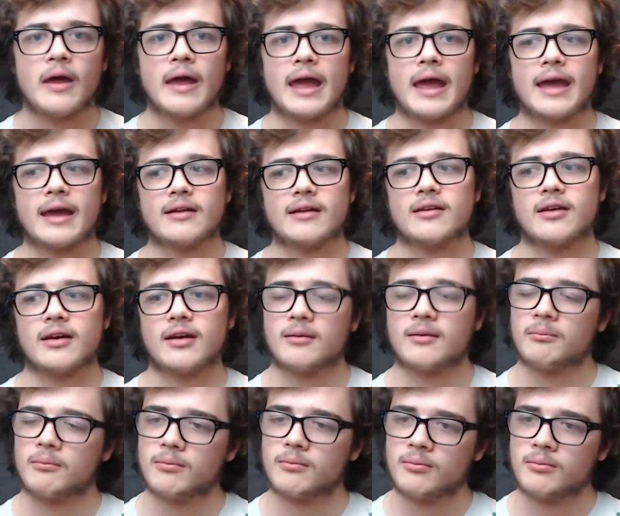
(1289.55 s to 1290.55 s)

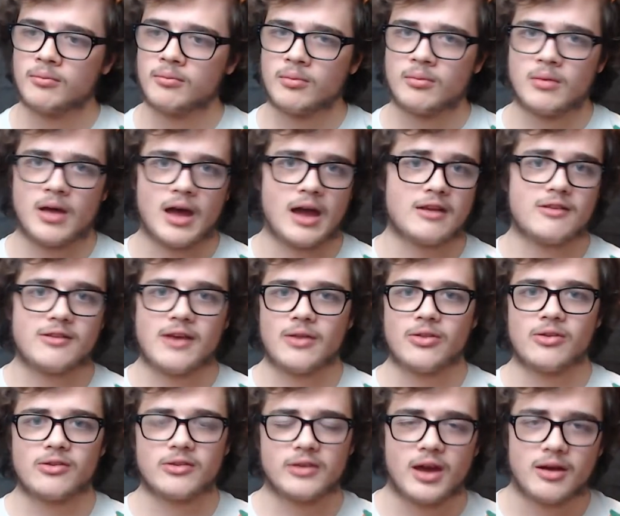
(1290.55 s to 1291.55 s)
And I just had
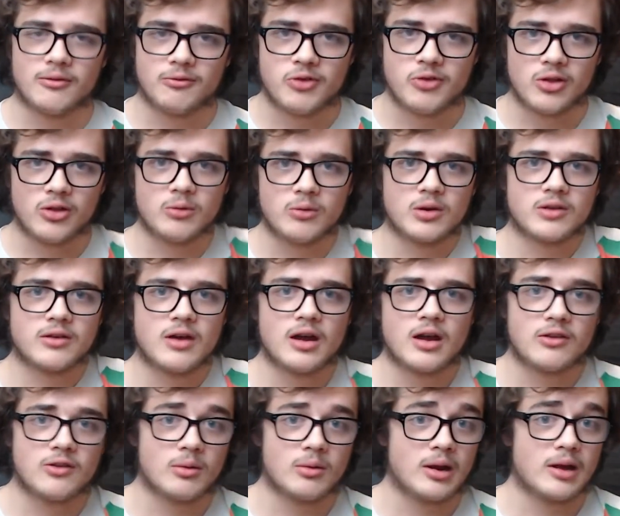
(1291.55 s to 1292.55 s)
this gut feeling when talking
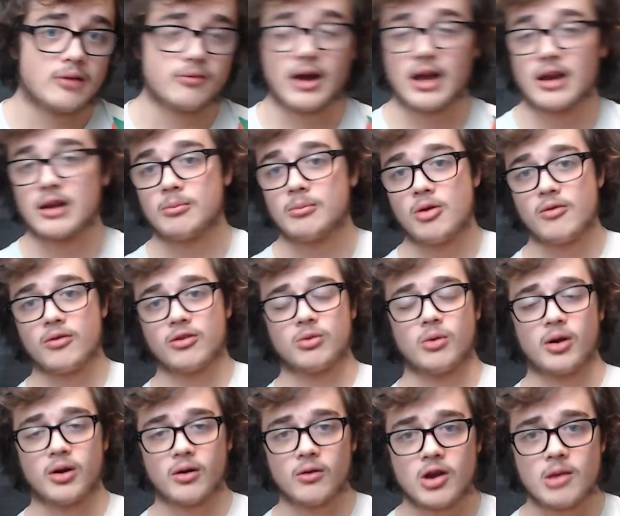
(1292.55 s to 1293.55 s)
to him. I invited him over to
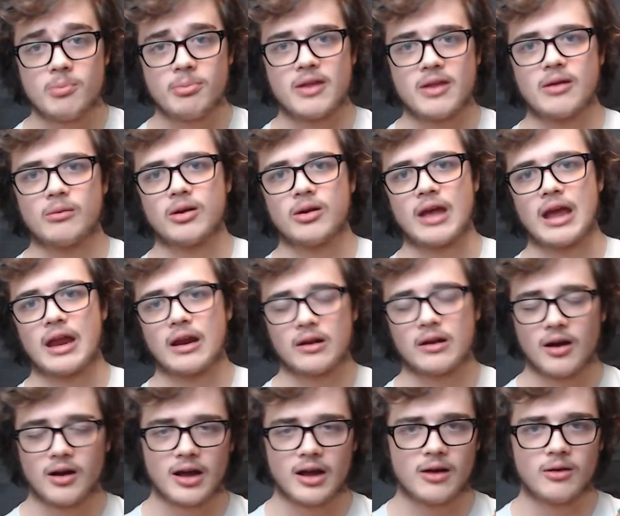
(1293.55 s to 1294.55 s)
our group, and then we
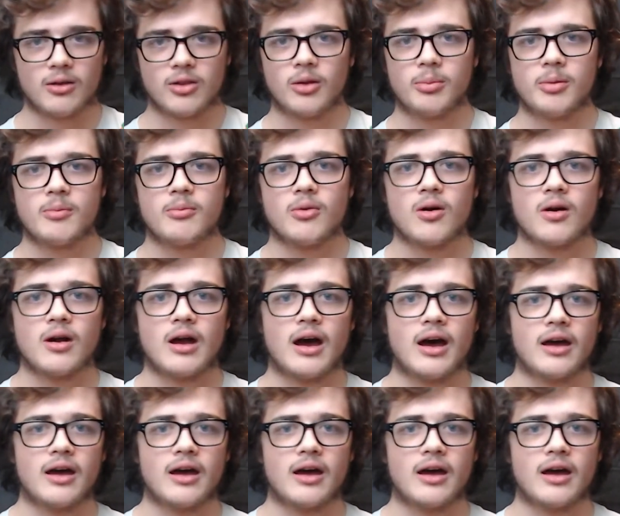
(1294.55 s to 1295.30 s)
hung out a little bit more.